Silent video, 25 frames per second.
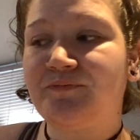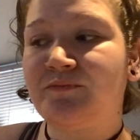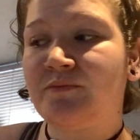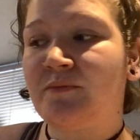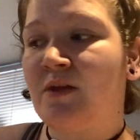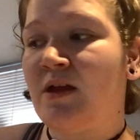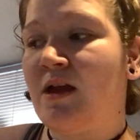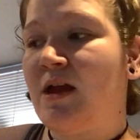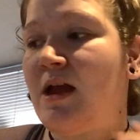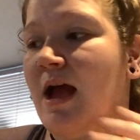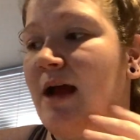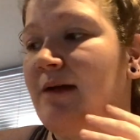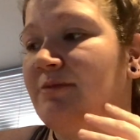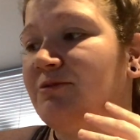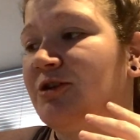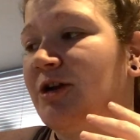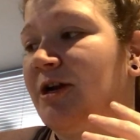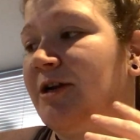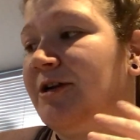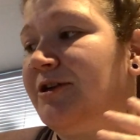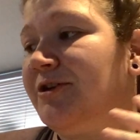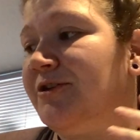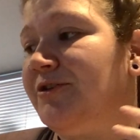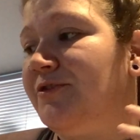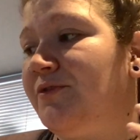I'm trying
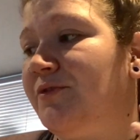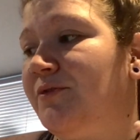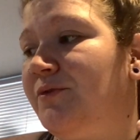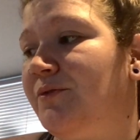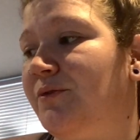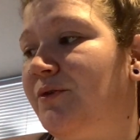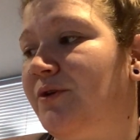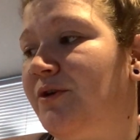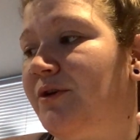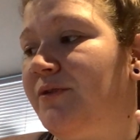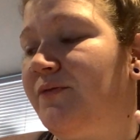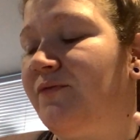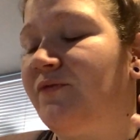to do good